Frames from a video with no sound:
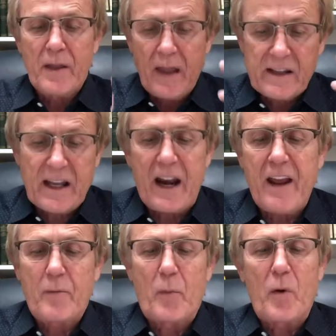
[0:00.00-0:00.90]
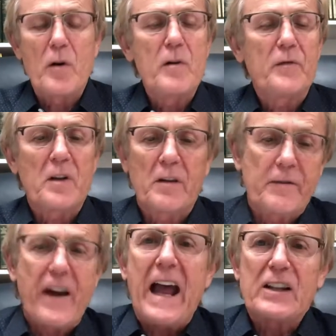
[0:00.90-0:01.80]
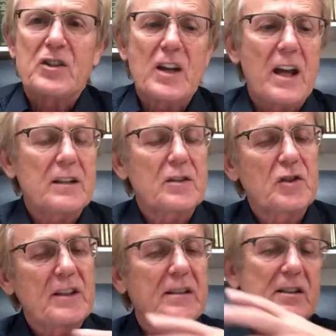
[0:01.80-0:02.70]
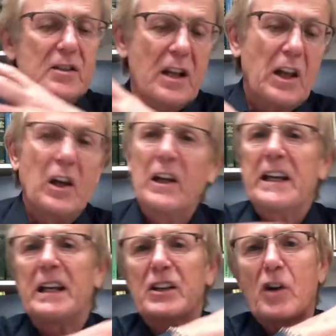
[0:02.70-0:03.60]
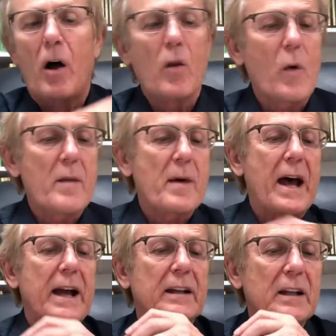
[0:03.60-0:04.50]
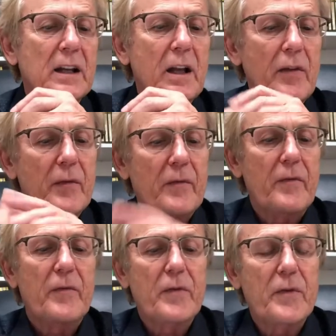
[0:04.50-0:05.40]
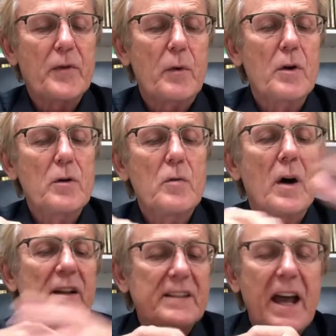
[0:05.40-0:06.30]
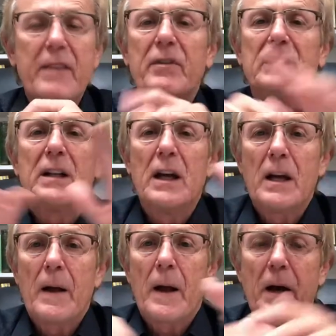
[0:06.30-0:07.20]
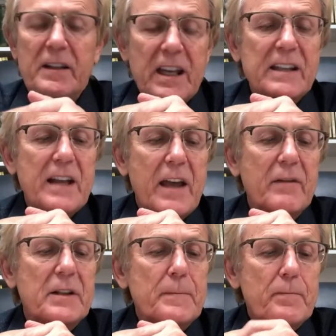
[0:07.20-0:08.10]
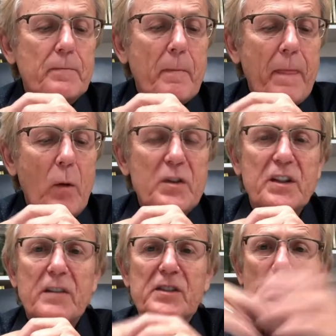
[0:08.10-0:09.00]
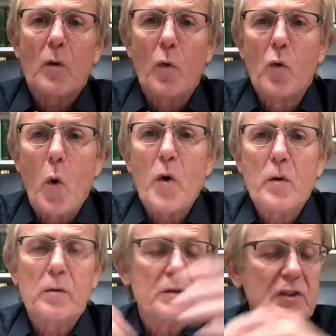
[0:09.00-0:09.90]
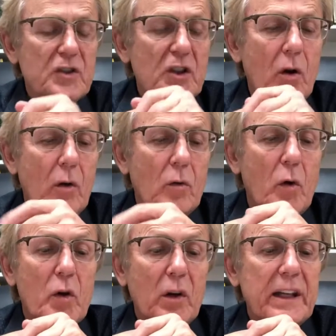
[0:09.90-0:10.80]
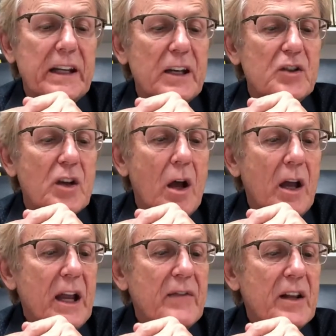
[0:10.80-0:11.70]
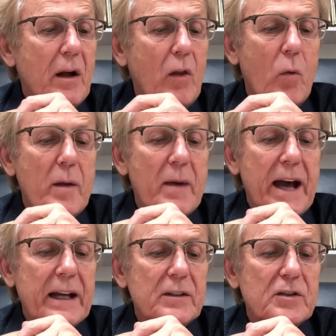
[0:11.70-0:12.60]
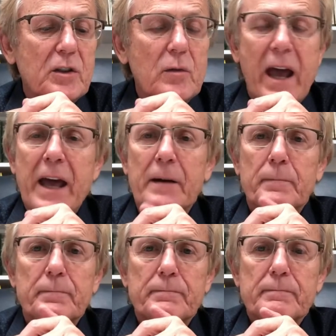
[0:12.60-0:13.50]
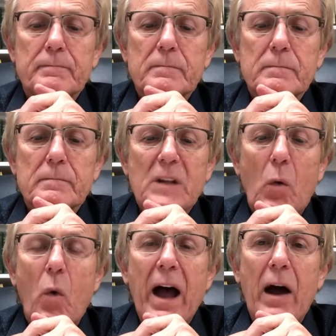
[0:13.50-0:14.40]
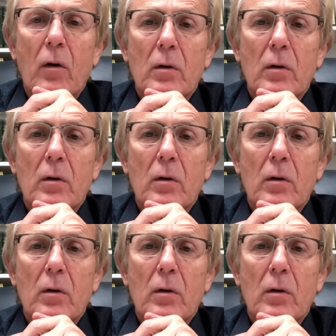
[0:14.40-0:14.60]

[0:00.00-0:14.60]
He's got to have proof. You can fact check Jesus' lineage all the way back through uh, David, King David, which gives him a royal royal lineage and then all the way back to Adam. Wow.